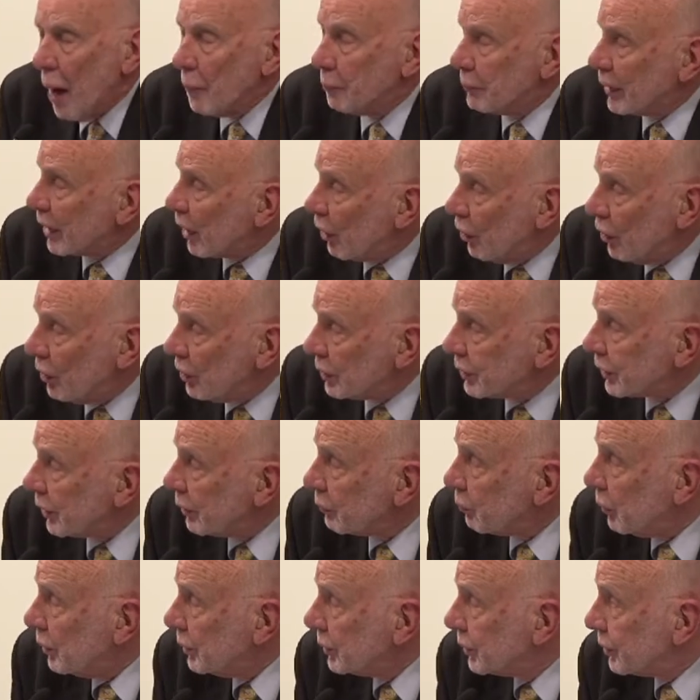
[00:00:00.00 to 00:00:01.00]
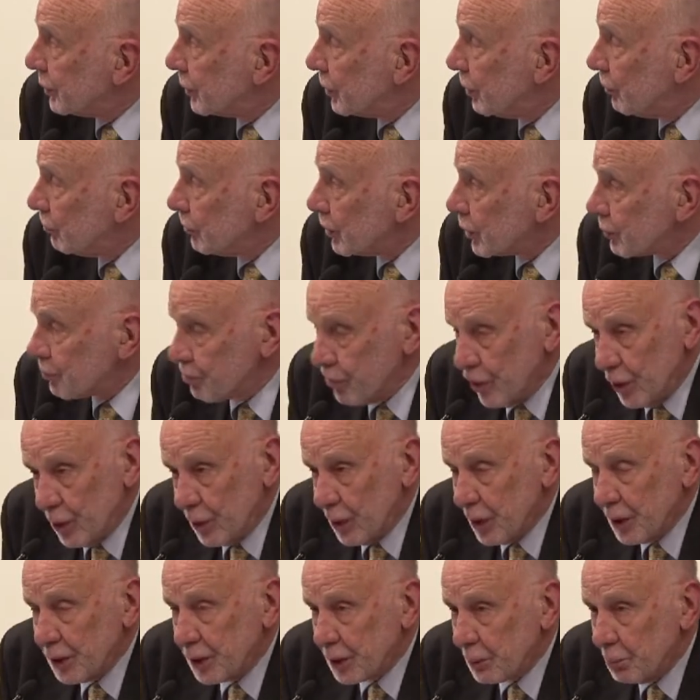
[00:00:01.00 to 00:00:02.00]
Because it was
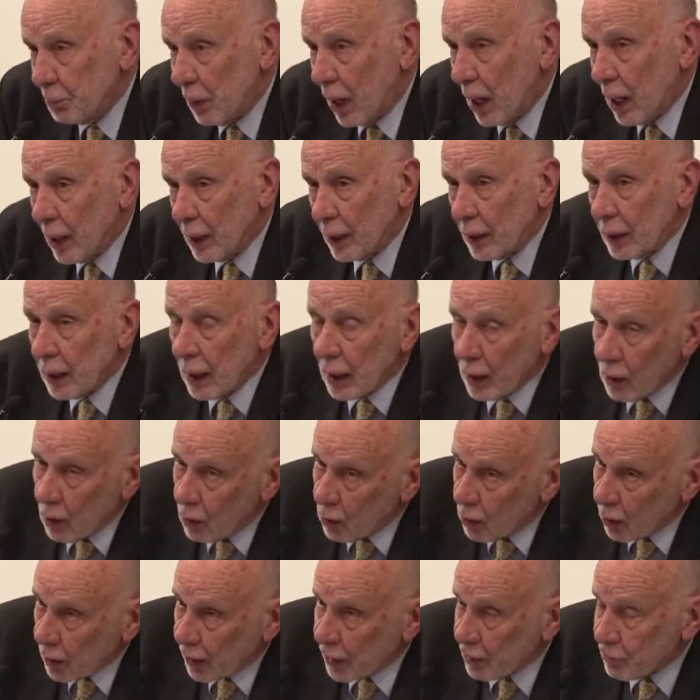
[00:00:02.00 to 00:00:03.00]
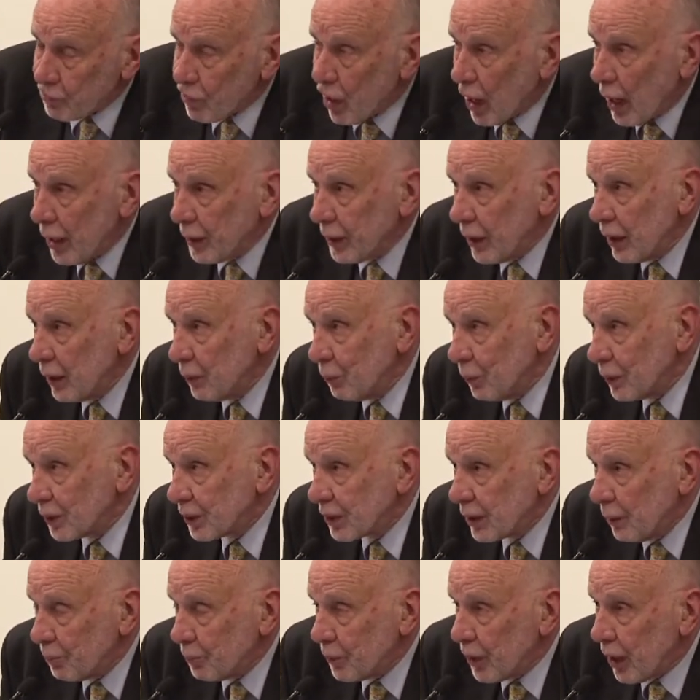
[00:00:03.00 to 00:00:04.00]
jurisprudence, my early writing was
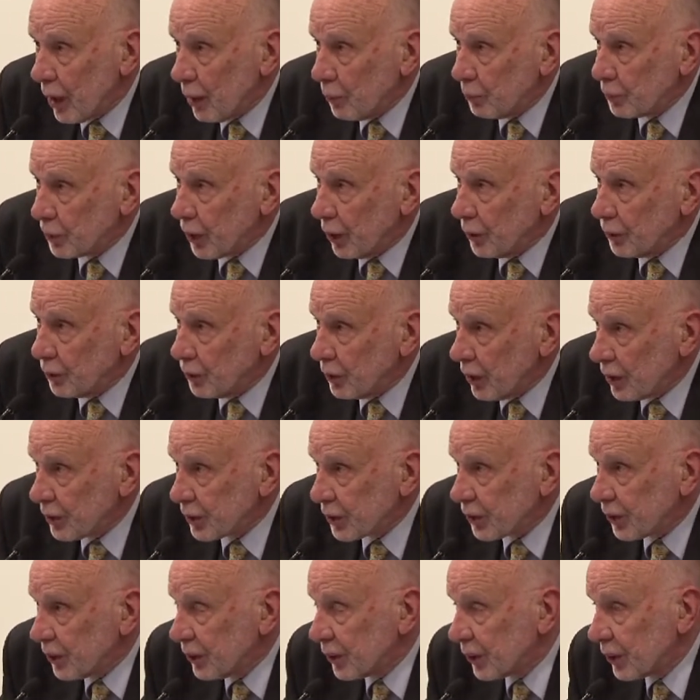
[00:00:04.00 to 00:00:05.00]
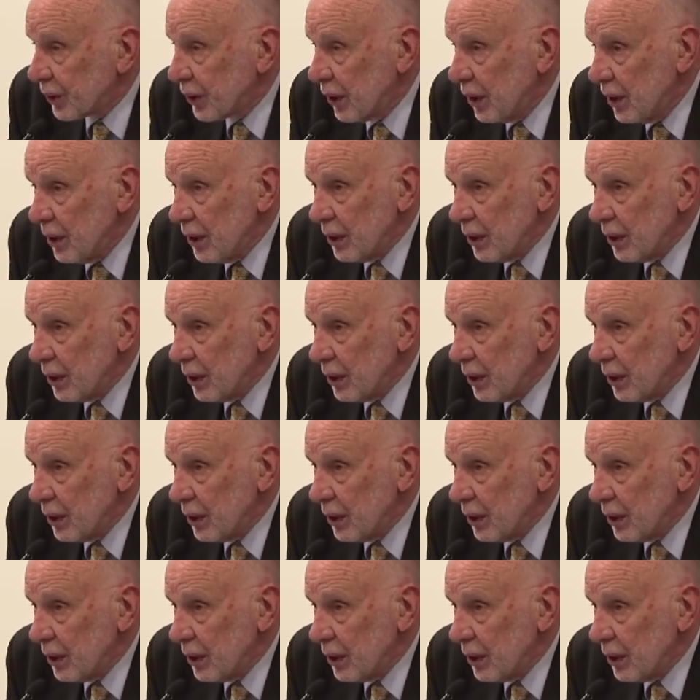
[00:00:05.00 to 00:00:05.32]
sometimes on justice,